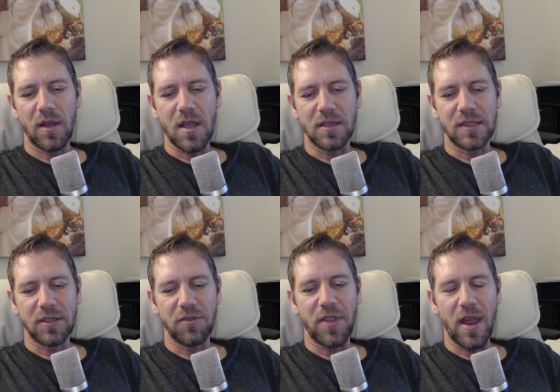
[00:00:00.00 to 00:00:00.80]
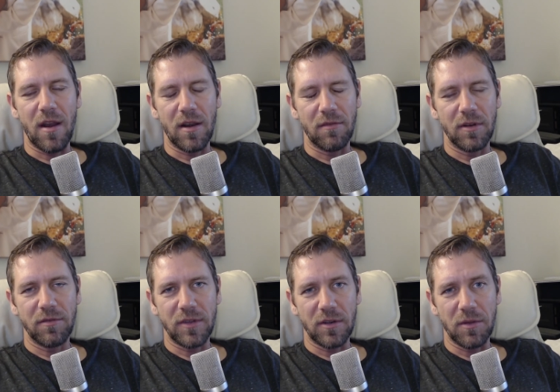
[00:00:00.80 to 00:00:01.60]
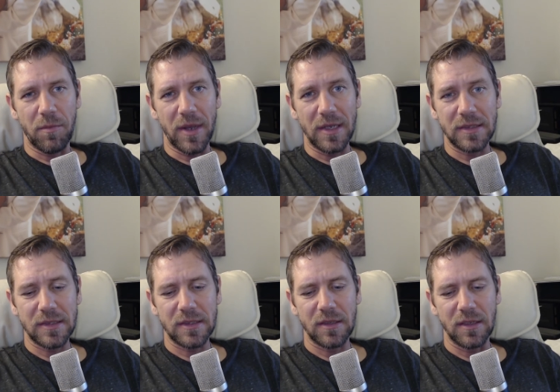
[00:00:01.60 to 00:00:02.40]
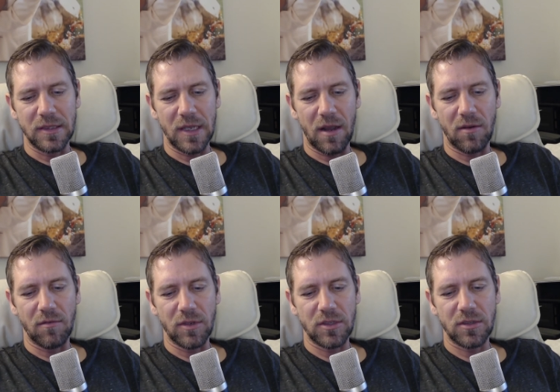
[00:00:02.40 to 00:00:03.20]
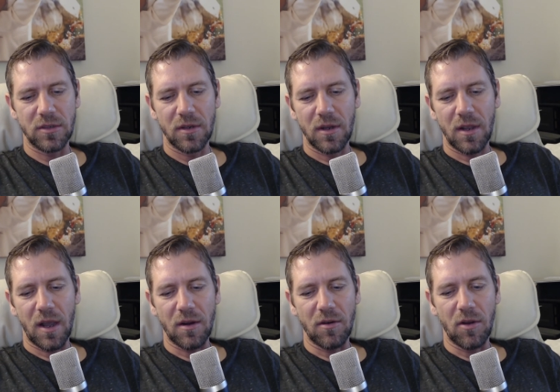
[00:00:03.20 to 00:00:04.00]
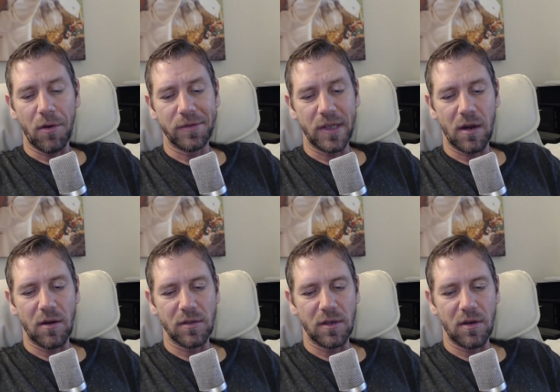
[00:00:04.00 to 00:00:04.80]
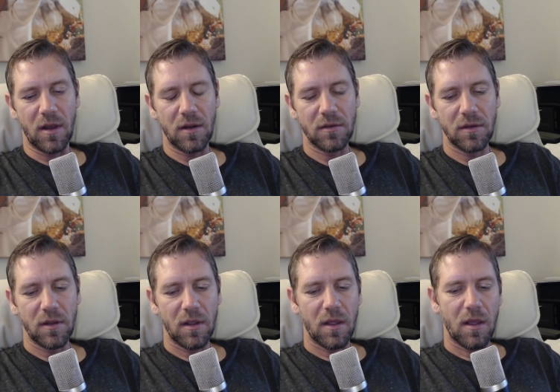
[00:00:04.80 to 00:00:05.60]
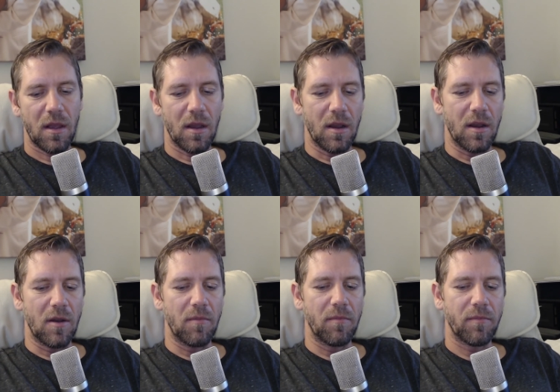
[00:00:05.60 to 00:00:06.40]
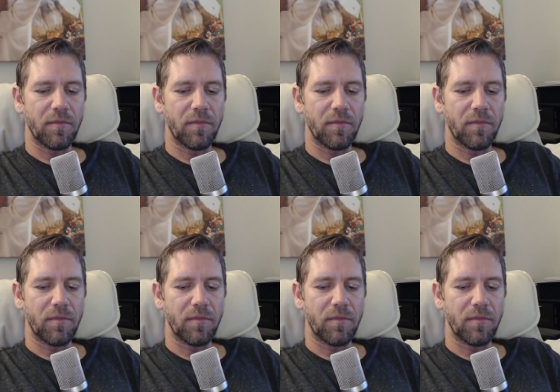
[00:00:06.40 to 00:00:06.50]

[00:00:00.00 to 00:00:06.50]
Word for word: is still there, even if they're the best in town, which I don't know if they are or they're not. Um,